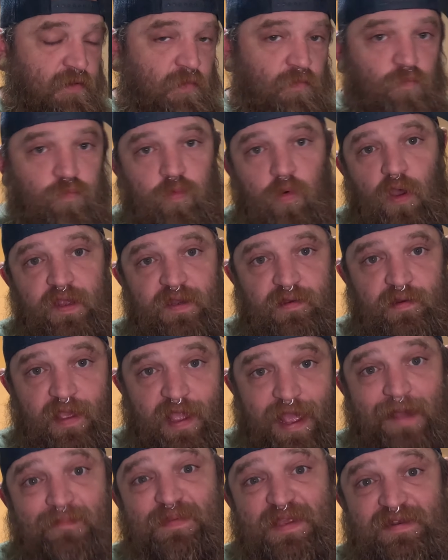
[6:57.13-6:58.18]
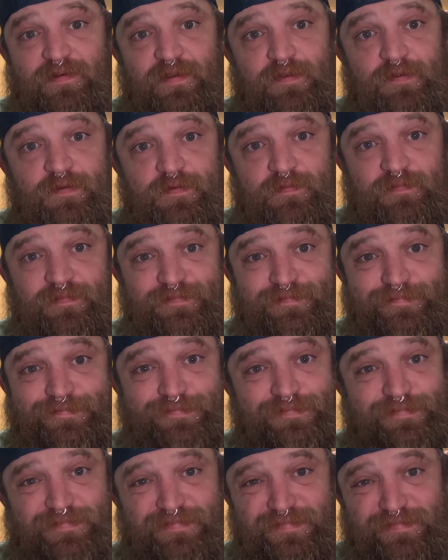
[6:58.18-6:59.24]
what happened.
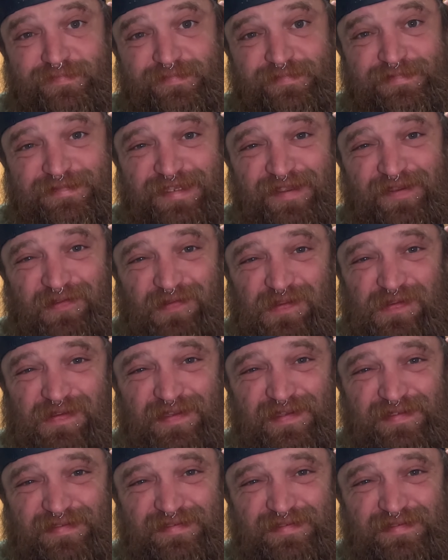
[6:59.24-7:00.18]
Take a look.